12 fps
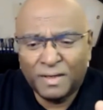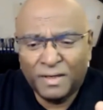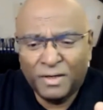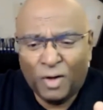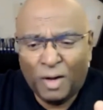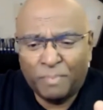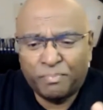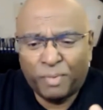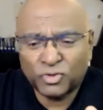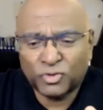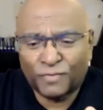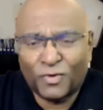a
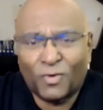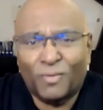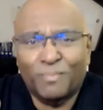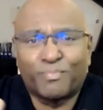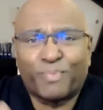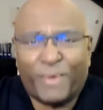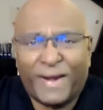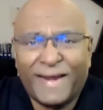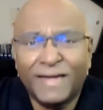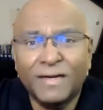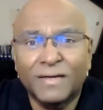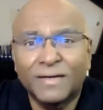boss of your own
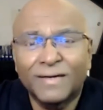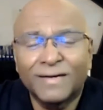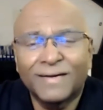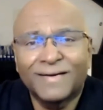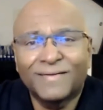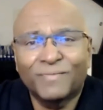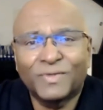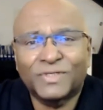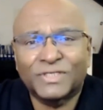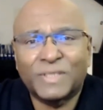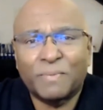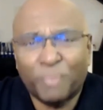brain, which
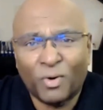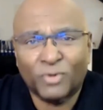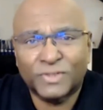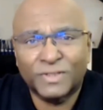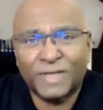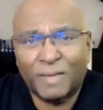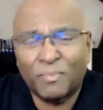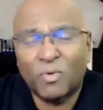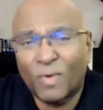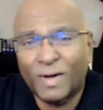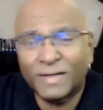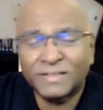is important, number
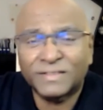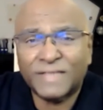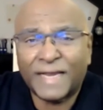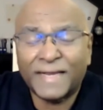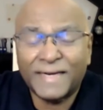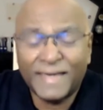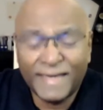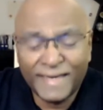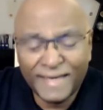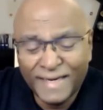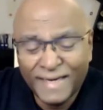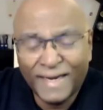one.
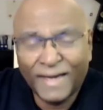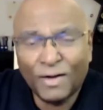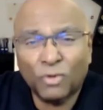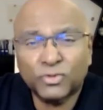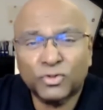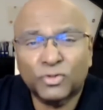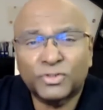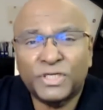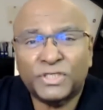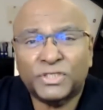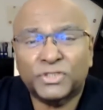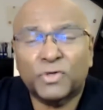Secondly, it also
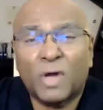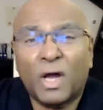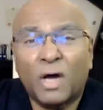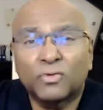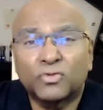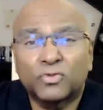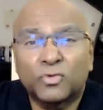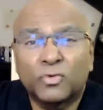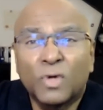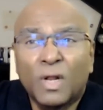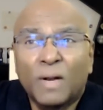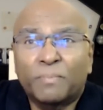teaches you how
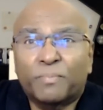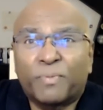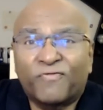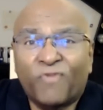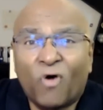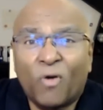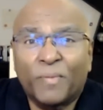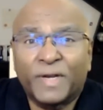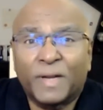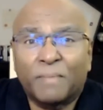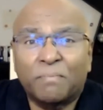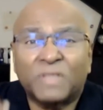to perform
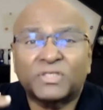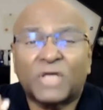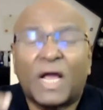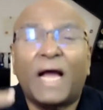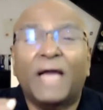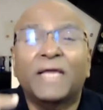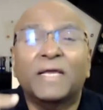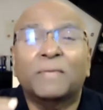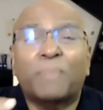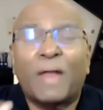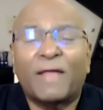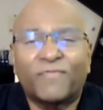in a much higher
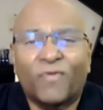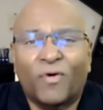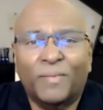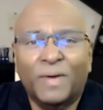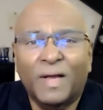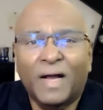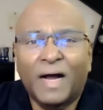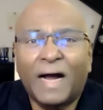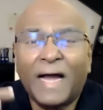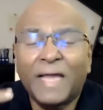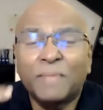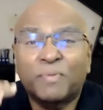platform, a
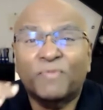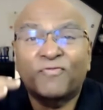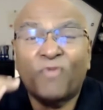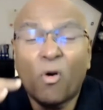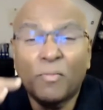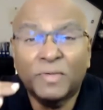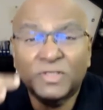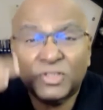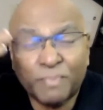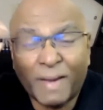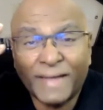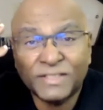high
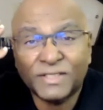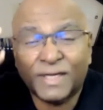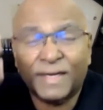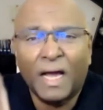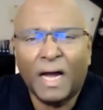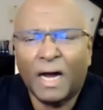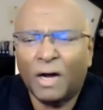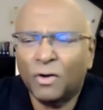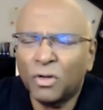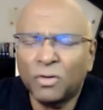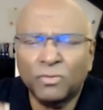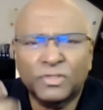performance mindset. How
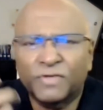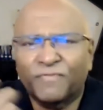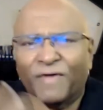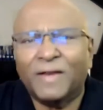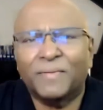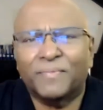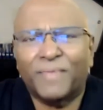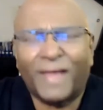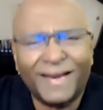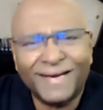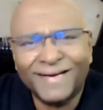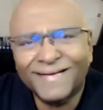do you develop that?